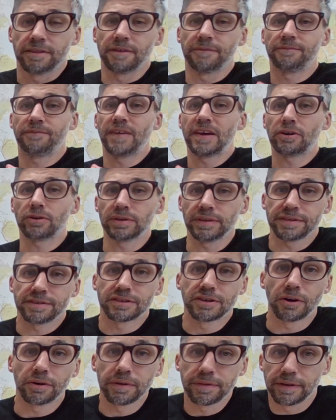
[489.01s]
the Federalists
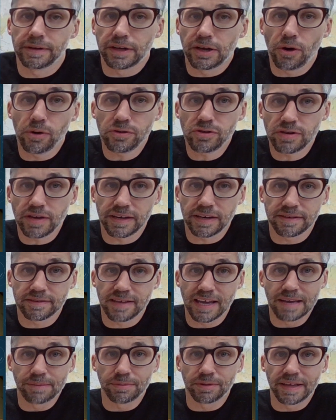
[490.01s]
go to the negotiating
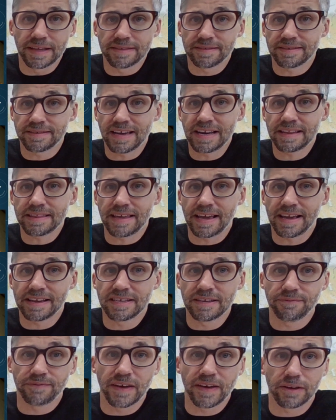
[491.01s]
table and say to the
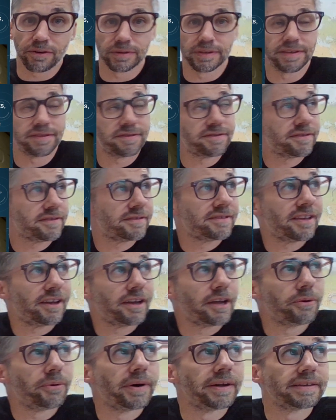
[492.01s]
anti-federalists,
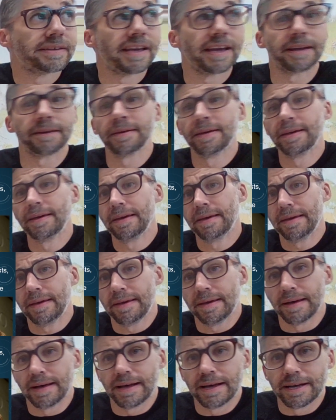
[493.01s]
tell you what, gang,
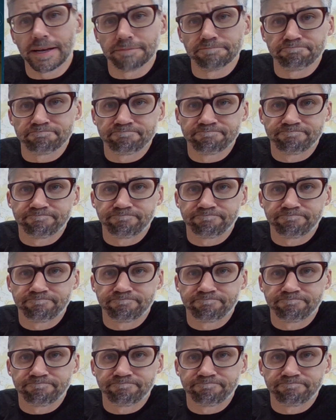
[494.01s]
how